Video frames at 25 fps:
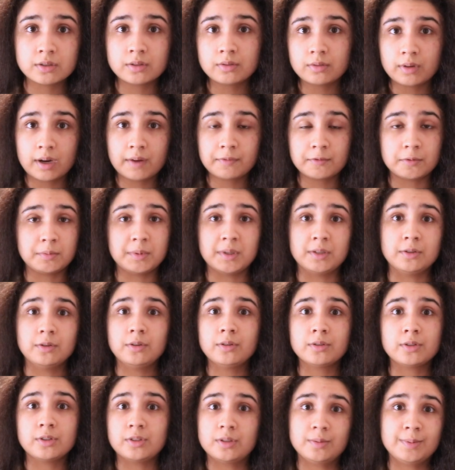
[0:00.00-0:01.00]
You don't have to be a
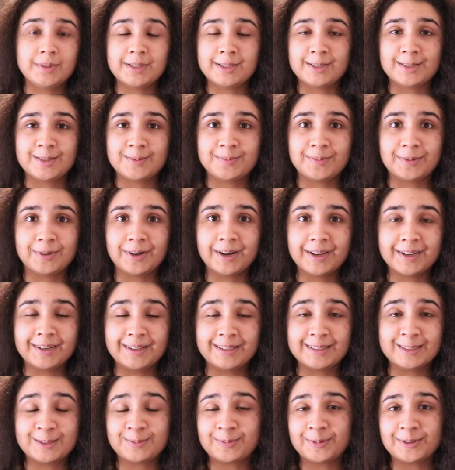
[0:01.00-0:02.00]
doctor to be
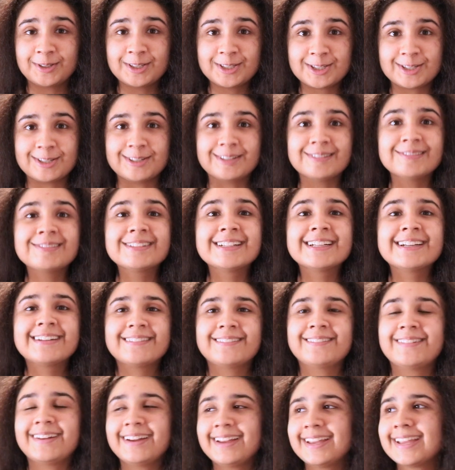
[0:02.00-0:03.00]
inspirational,
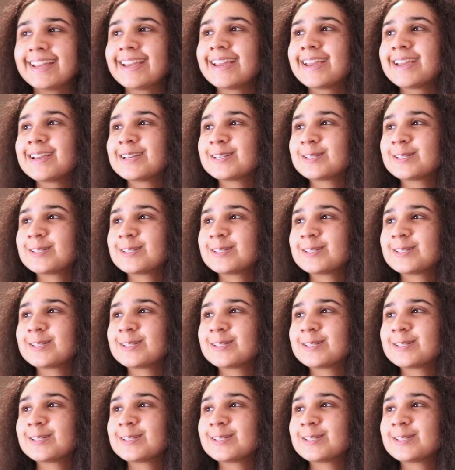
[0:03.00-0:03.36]
right?